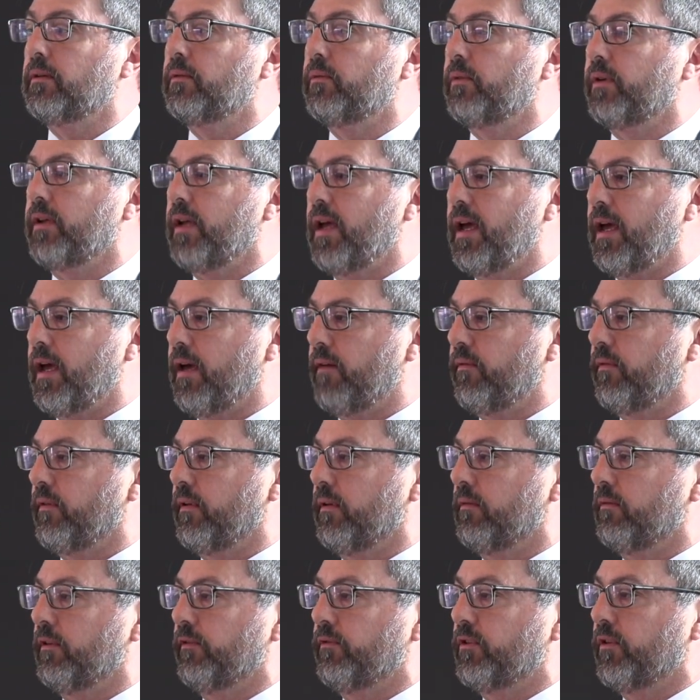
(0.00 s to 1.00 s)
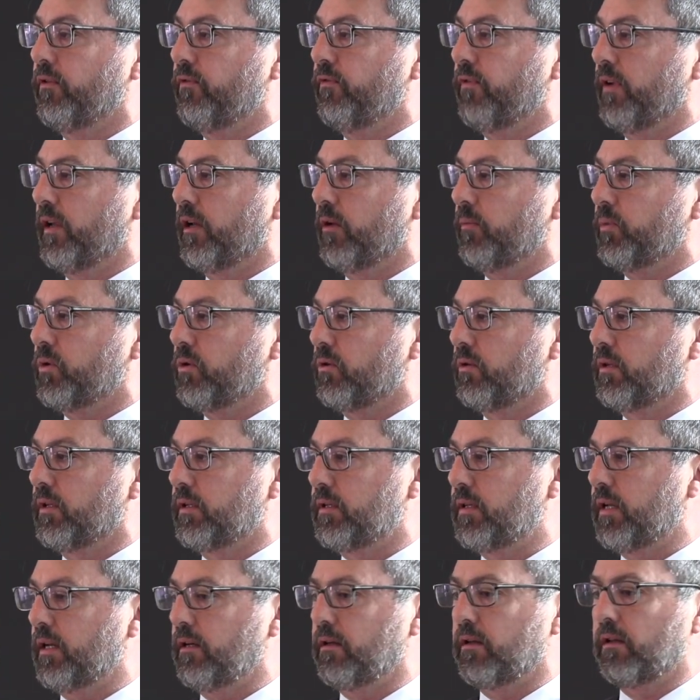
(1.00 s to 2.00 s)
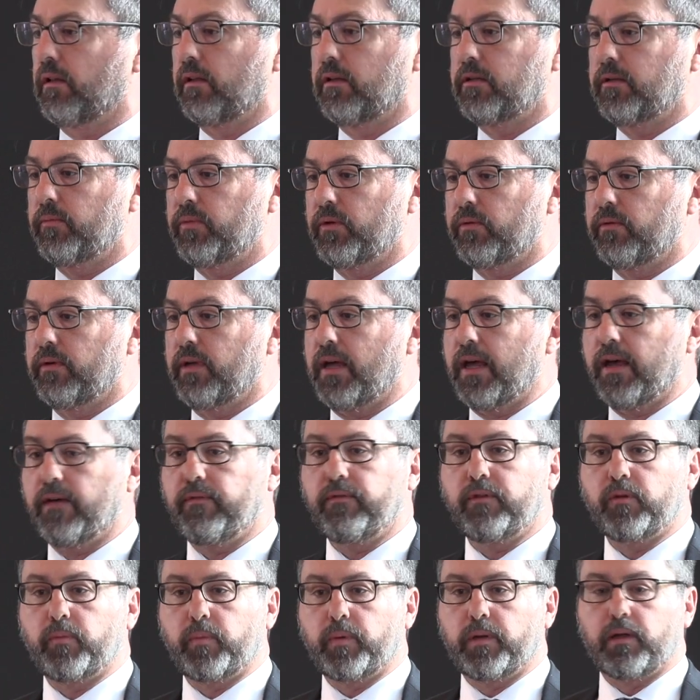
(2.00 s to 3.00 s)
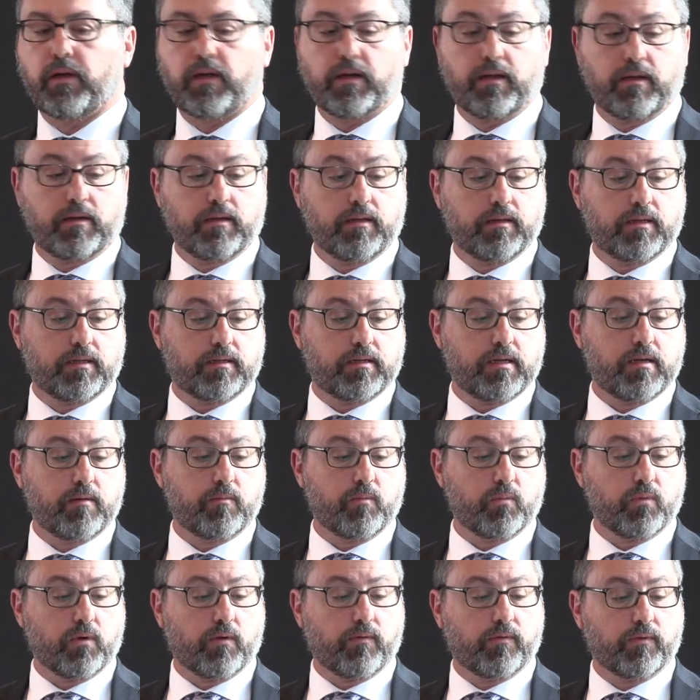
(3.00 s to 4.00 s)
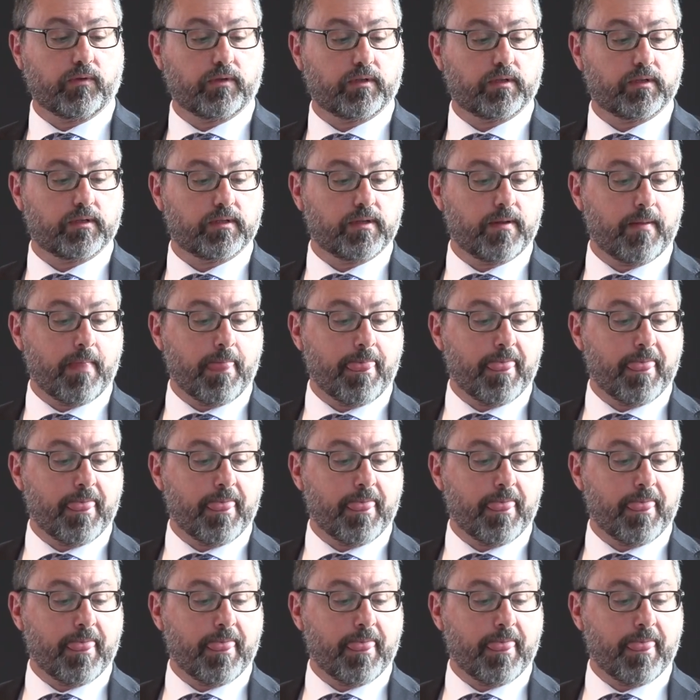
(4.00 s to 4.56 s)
We've developed all this technology, but we haven't applied it in the tin provinces.